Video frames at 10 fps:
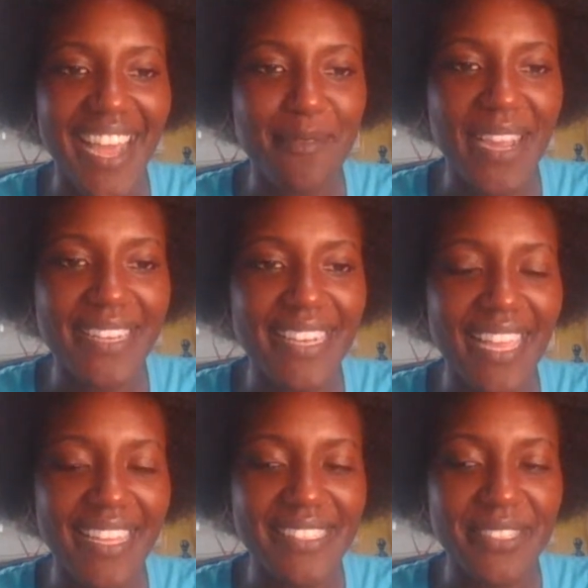My
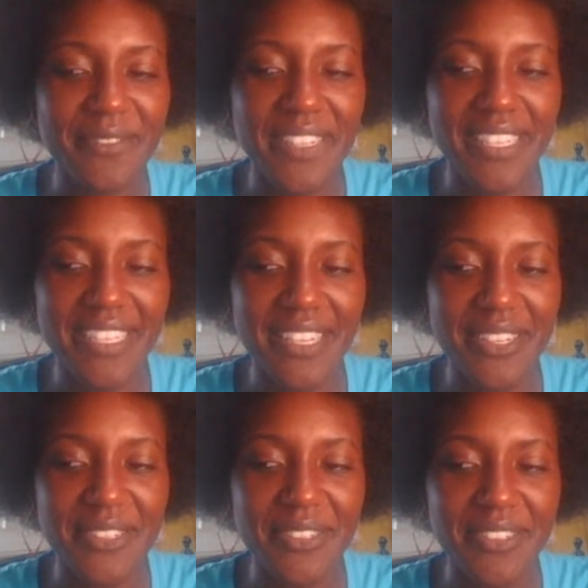next
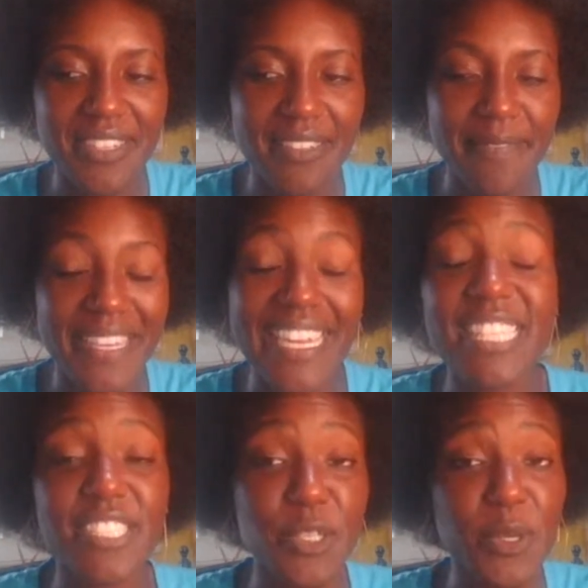
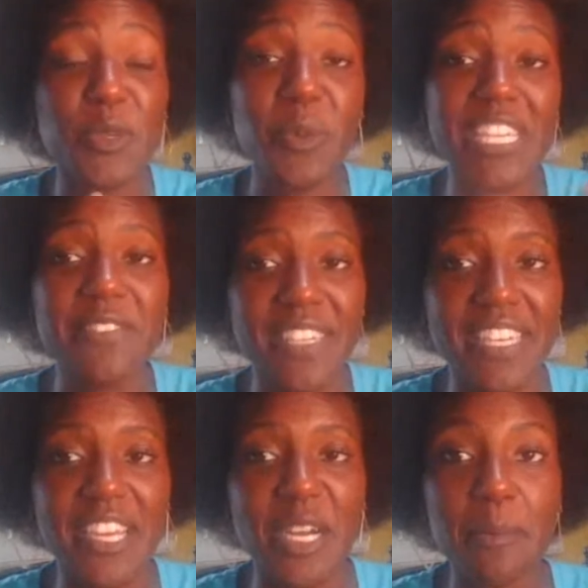during the week
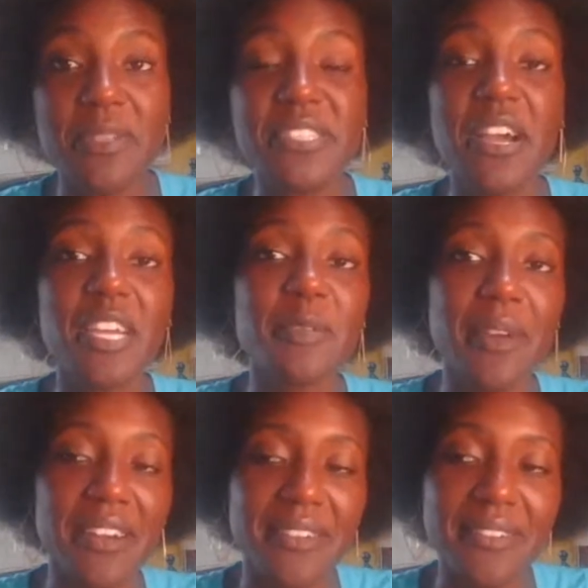video, I'm going to talk
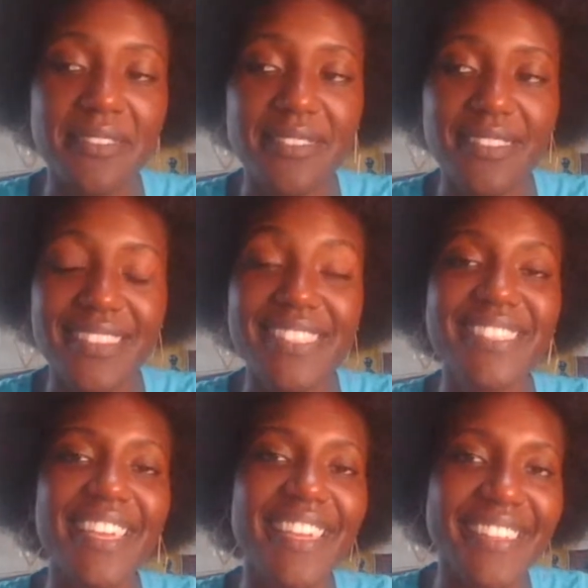about
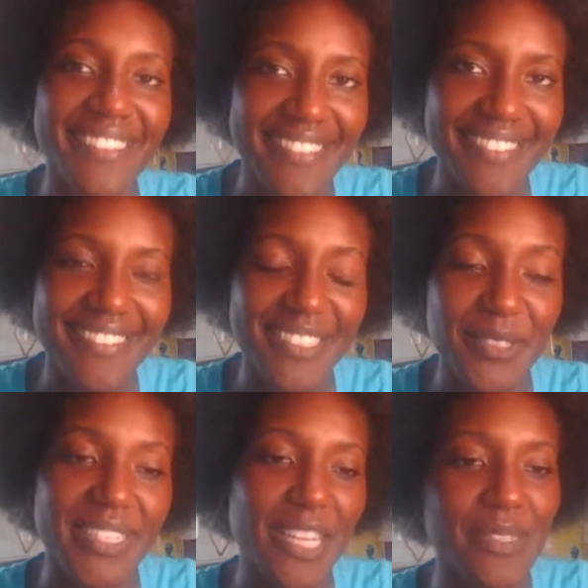skin. So
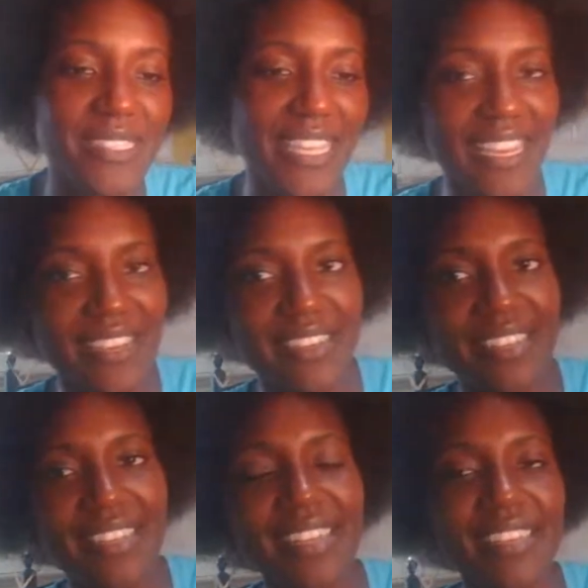today was
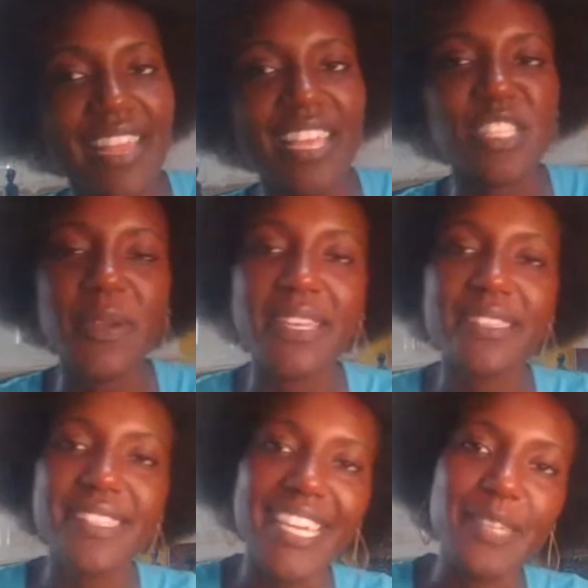hair, next week
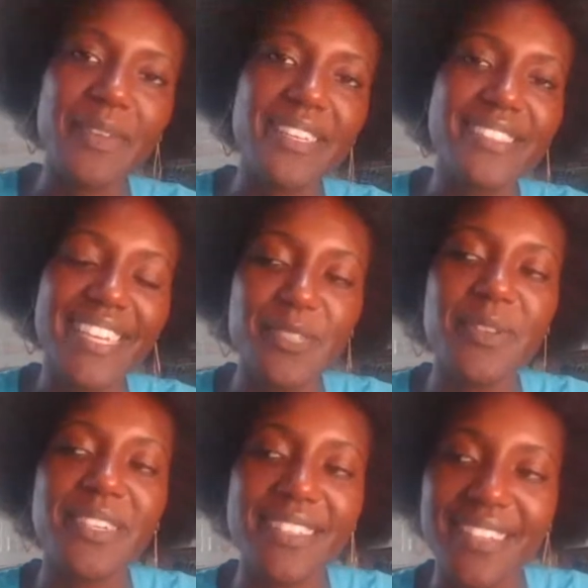skin, because guess
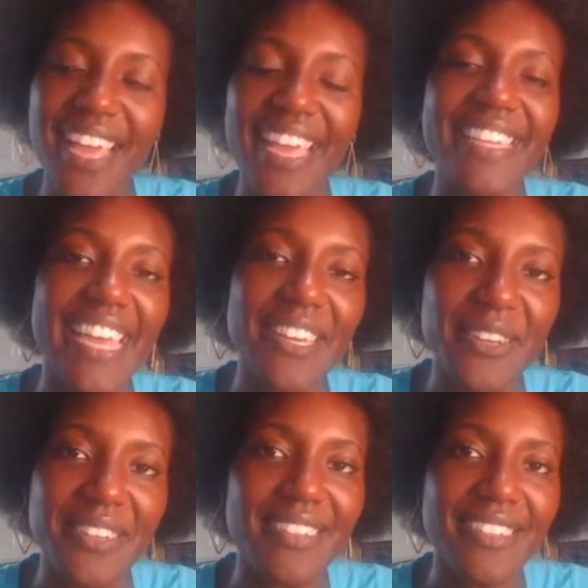what? I
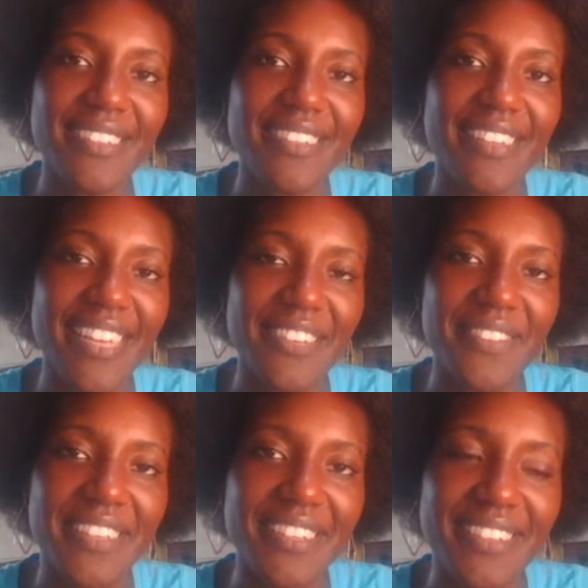encountered in
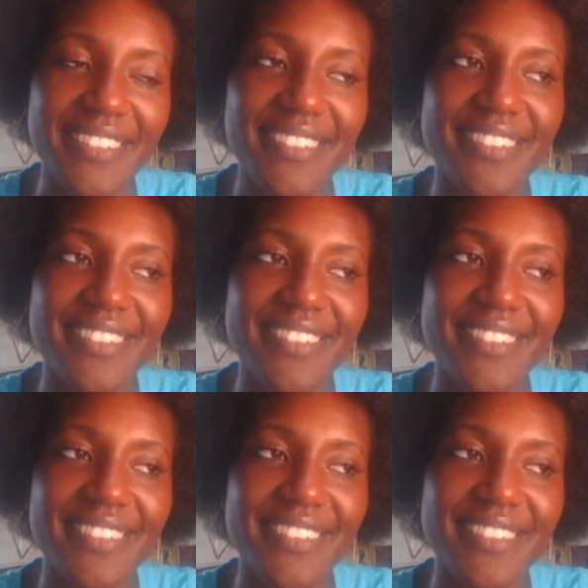Africa.